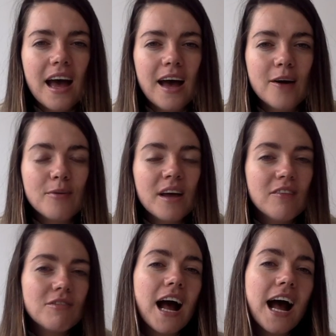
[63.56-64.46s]
We have
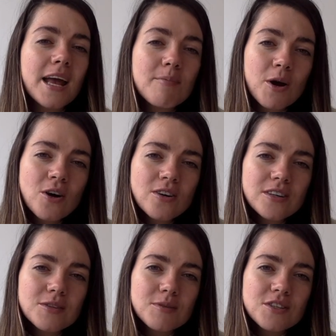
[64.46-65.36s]

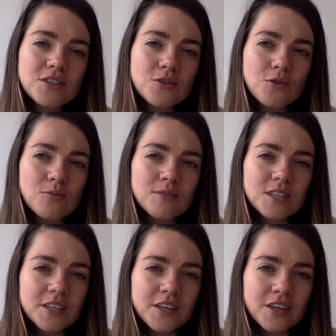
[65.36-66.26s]
Ibrox, which is home to
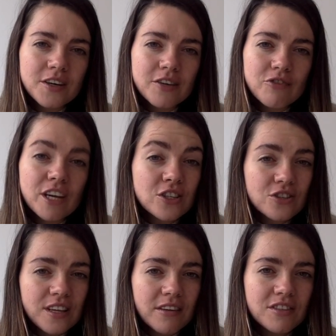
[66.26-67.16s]
Rangers
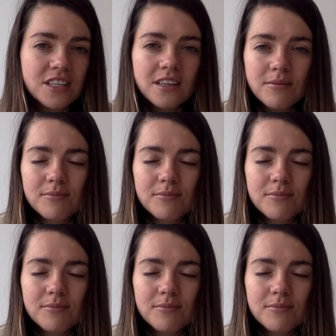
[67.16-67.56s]
FC.